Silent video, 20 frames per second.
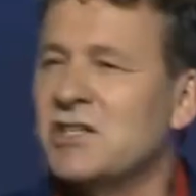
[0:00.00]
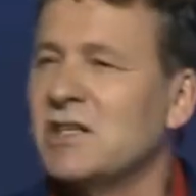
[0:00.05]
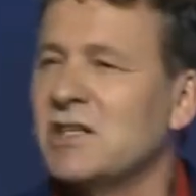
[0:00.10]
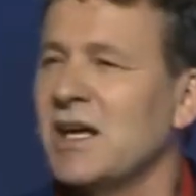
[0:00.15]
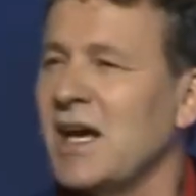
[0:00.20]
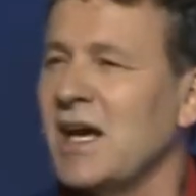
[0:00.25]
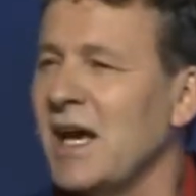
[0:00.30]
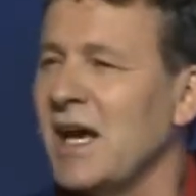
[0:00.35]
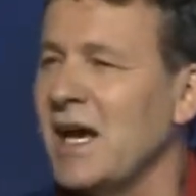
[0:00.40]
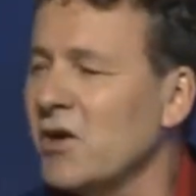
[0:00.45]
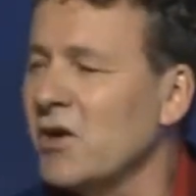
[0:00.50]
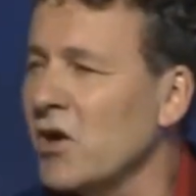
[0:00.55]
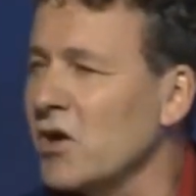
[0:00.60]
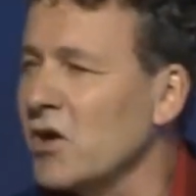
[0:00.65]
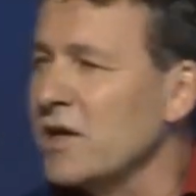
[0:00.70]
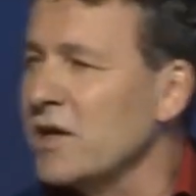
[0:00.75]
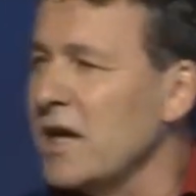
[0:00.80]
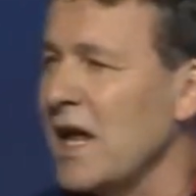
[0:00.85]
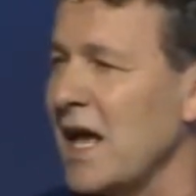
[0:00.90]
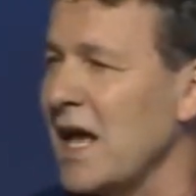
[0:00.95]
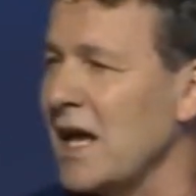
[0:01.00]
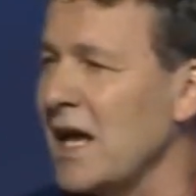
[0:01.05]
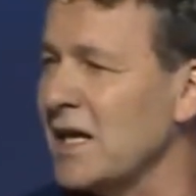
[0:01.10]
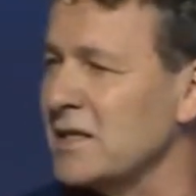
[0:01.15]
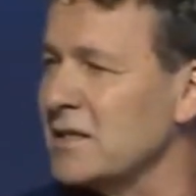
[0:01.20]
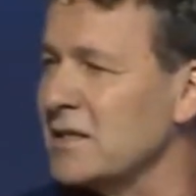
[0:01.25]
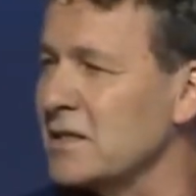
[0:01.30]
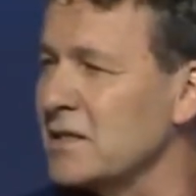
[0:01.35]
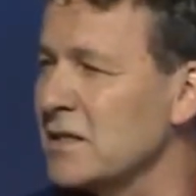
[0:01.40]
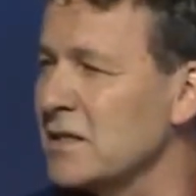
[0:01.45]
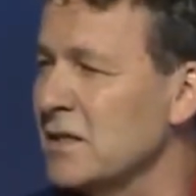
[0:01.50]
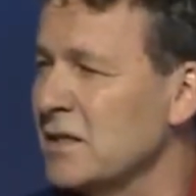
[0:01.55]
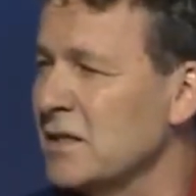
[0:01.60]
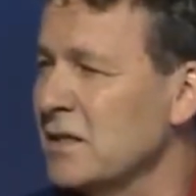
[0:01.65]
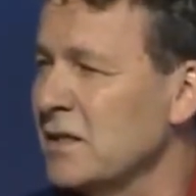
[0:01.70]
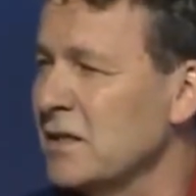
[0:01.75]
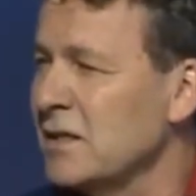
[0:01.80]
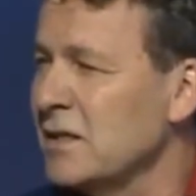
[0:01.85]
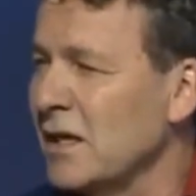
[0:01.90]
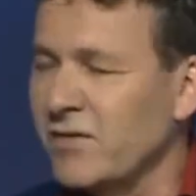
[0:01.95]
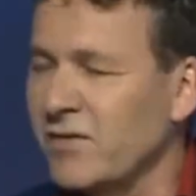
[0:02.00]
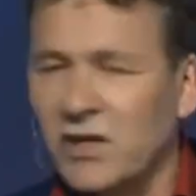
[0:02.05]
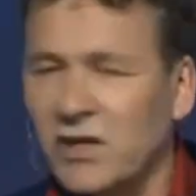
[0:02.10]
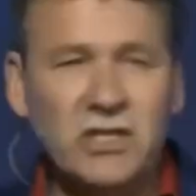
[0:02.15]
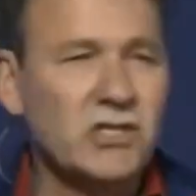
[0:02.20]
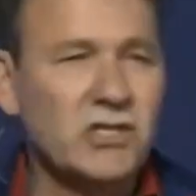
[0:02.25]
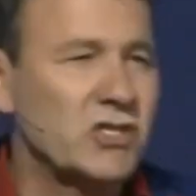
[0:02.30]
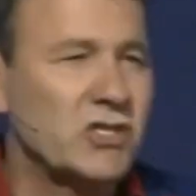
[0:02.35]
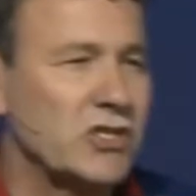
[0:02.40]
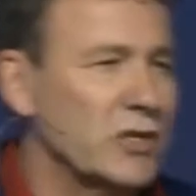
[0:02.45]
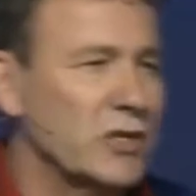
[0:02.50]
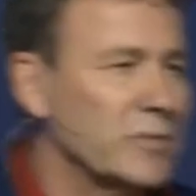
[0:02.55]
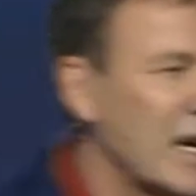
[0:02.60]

head, heart, and hands of the consumer, how